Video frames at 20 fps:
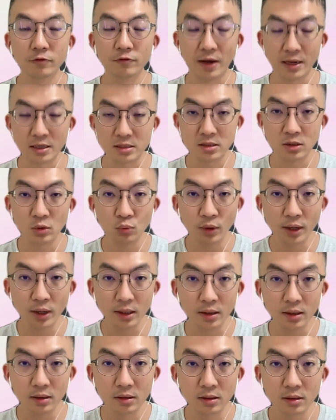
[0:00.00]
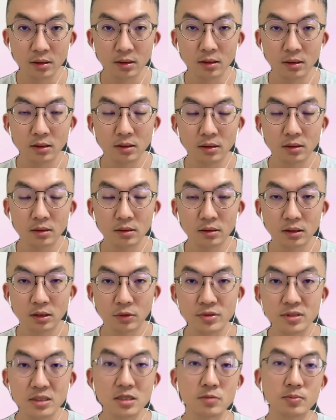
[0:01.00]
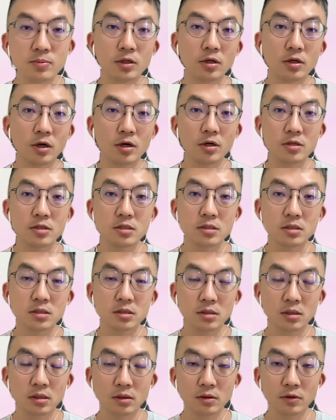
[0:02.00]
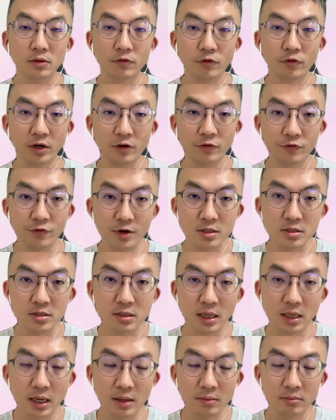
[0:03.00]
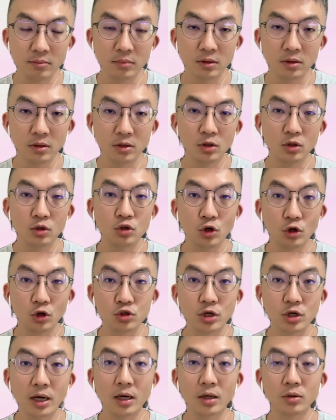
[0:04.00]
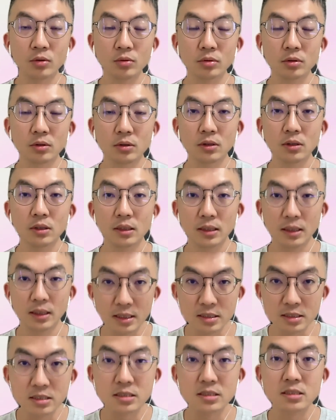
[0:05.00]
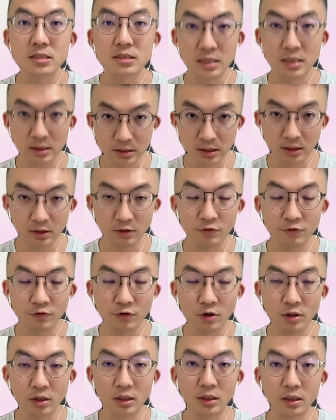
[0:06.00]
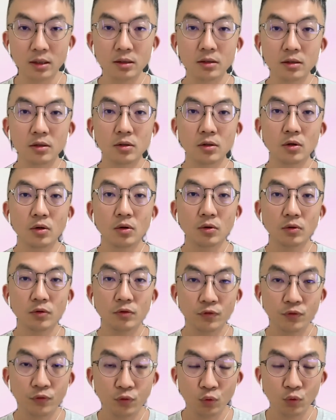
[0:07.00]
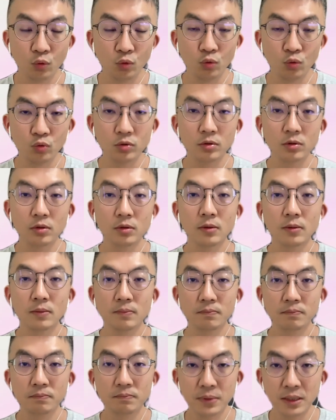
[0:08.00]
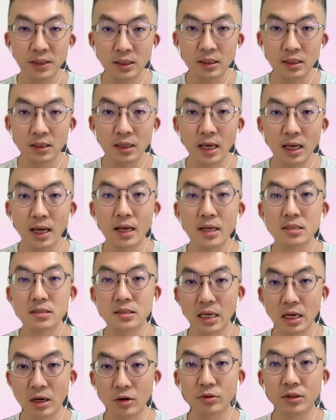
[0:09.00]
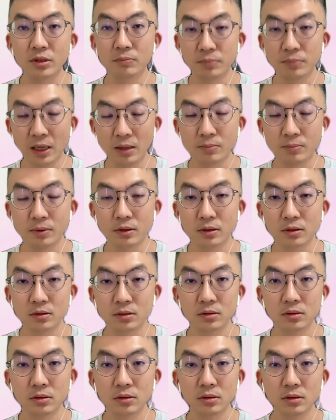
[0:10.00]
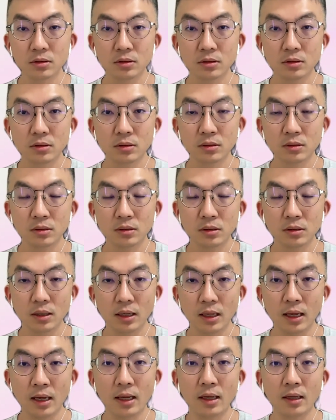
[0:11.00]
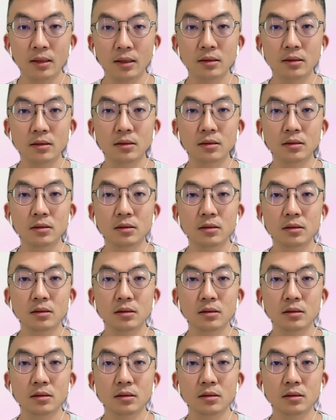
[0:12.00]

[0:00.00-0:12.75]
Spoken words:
faster way? The reason is because for the first time, your child is sitting for a full PSLE paper. And